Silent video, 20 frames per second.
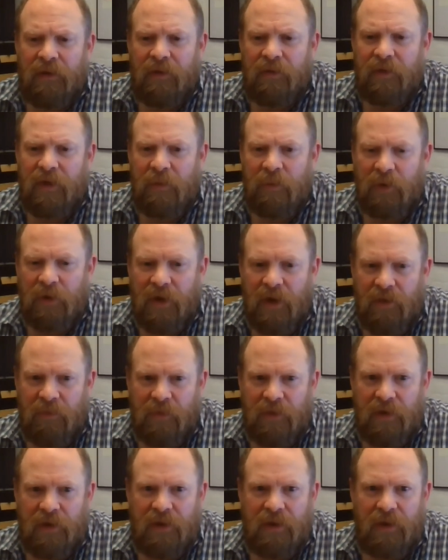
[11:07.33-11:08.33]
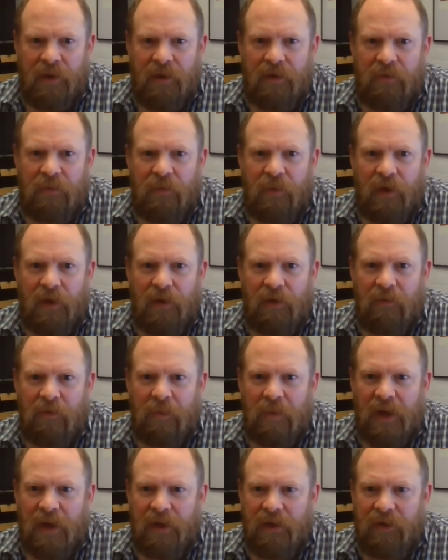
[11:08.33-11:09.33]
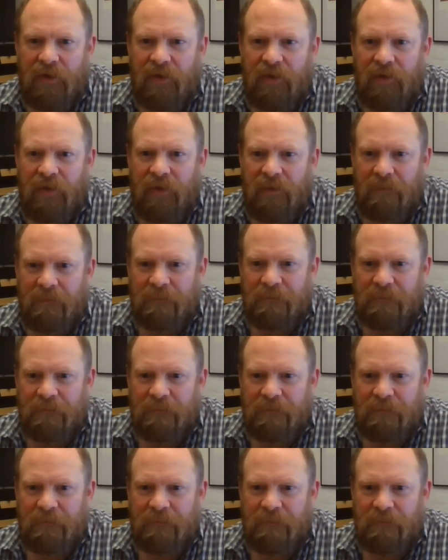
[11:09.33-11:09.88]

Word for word: Does anybody have any uh, final remarks?